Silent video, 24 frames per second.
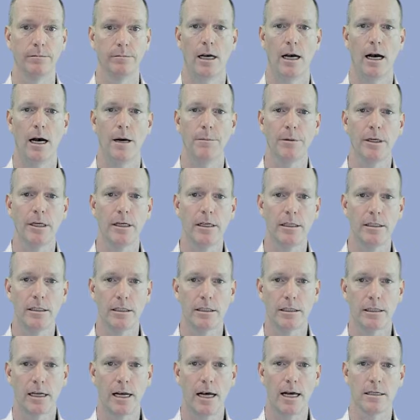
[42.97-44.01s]
I'm going to
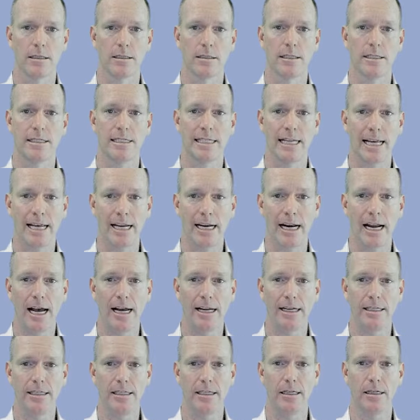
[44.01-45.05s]
discuss 10
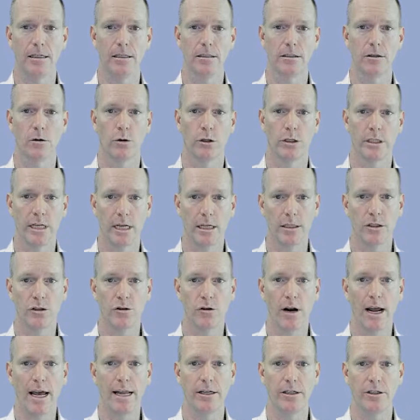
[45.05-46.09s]
ideas or 10
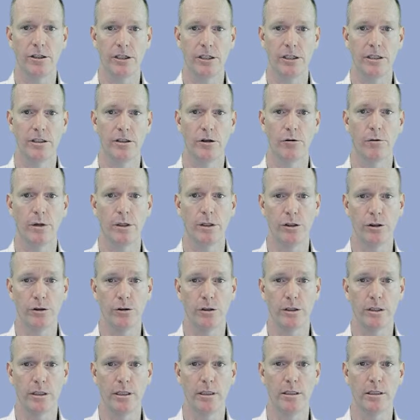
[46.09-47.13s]
strategies to
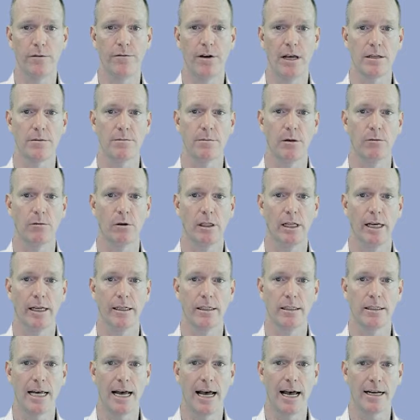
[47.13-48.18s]
reduce these
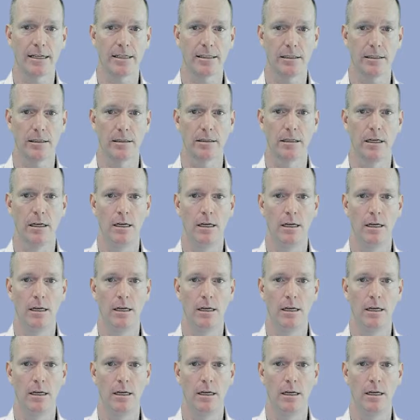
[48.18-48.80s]
investment-related taxes.